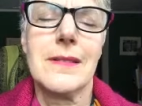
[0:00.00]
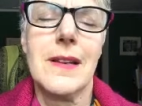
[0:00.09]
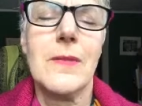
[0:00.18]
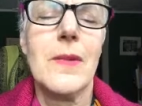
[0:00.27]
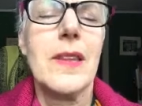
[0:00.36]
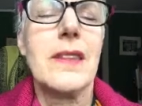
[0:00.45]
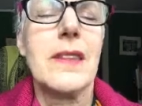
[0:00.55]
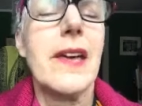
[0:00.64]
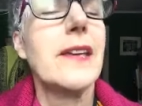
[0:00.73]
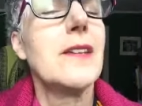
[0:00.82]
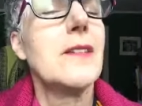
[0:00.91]
And we
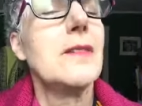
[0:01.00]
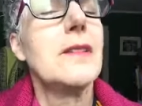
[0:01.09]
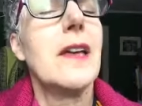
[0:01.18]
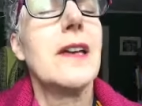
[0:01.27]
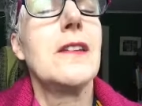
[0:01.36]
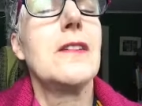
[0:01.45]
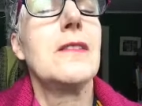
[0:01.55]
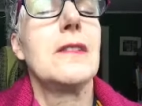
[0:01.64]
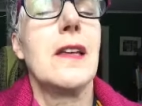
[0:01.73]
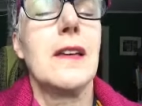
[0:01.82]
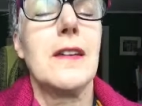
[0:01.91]
thank you, thank you,
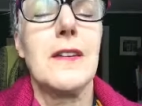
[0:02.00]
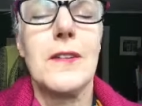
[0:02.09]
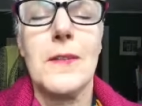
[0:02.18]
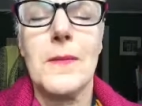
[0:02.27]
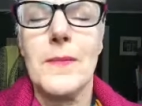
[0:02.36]
thank you.